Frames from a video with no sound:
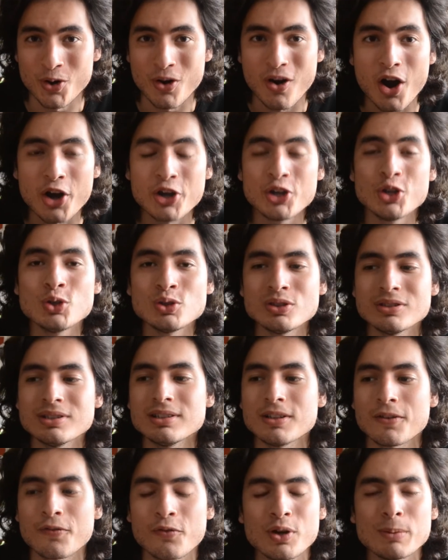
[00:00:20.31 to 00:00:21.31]
are using
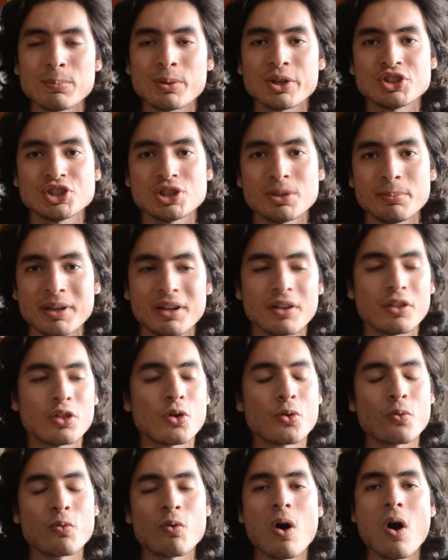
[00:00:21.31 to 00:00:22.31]
the free plus shipping the
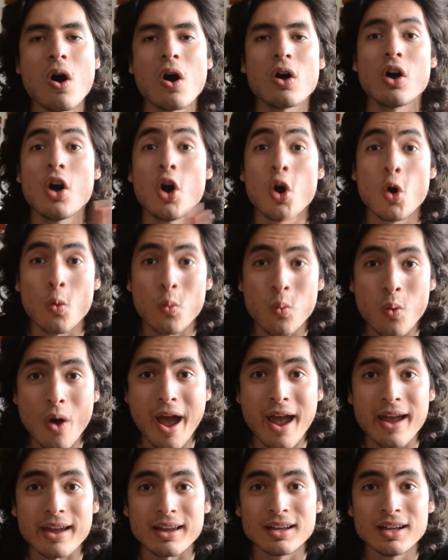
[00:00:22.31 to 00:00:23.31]
wrong
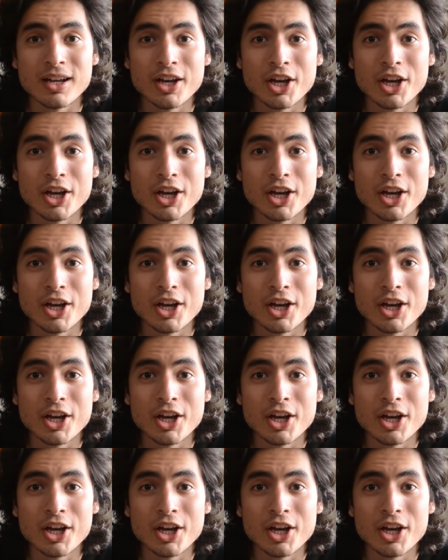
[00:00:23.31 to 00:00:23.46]
way.